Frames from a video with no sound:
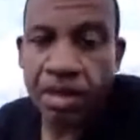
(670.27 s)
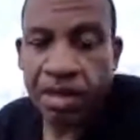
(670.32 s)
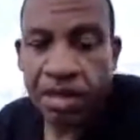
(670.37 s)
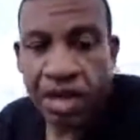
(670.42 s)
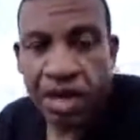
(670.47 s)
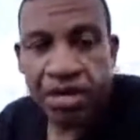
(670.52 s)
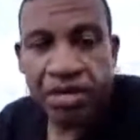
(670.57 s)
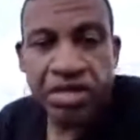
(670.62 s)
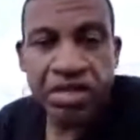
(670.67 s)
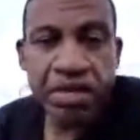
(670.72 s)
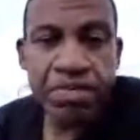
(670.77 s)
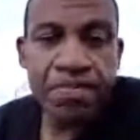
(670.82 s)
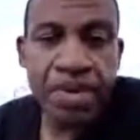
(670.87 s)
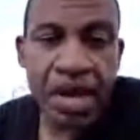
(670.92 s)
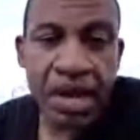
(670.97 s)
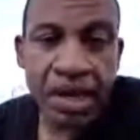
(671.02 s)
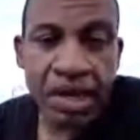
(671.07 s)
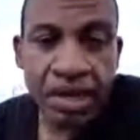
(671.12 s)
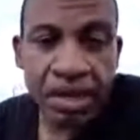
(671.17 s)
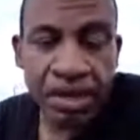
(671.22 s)
There is a
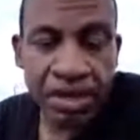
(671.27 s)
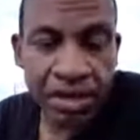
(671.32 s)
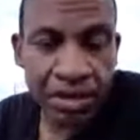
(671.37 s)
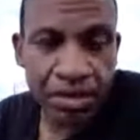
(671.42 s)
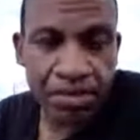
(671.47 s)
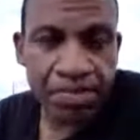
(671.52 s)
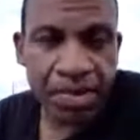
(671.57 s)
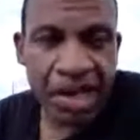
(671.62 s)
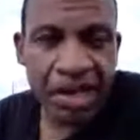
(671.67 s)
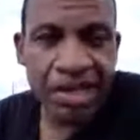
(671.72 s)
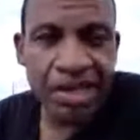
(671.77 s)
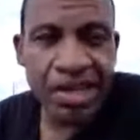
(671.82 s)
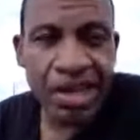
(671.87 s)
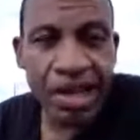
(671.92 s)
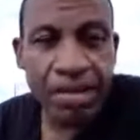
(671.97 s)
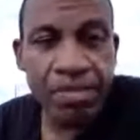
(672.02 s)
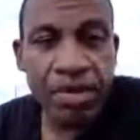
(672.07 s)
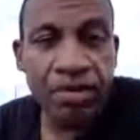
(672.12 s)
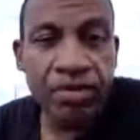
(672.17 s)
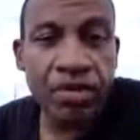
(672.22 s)
bank by the
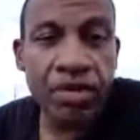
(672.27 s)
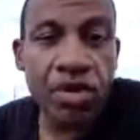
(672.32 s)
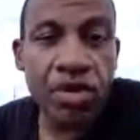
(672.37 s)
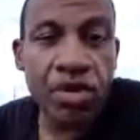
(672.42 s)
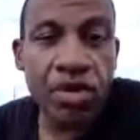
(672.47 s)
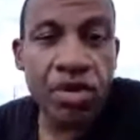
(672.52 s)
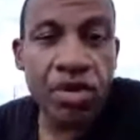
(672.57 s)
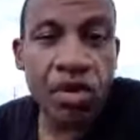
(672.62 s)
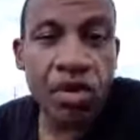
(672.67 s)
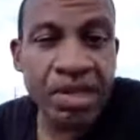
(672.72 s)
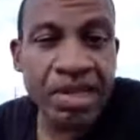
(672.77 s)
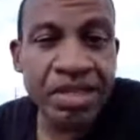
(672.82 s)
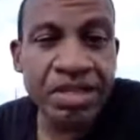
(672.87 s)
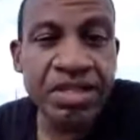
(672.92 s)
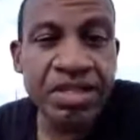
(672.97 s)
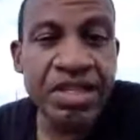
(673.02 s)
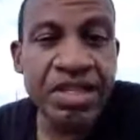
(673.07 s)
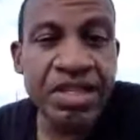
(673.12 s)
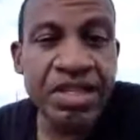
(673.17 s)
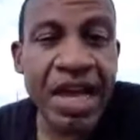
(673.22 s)
name of Goldman
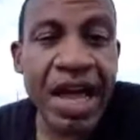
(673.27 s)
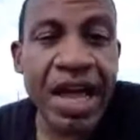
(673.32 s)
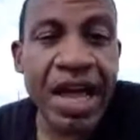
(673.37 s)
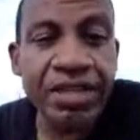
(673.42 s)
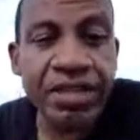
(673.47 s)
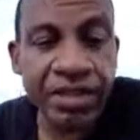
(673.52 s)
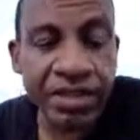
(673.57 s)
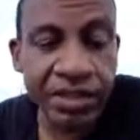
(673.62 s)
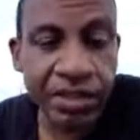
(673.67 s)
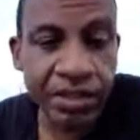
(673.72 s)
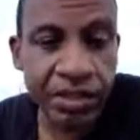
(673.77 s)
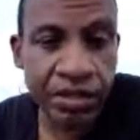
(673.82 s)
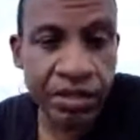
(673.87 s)
Sachs.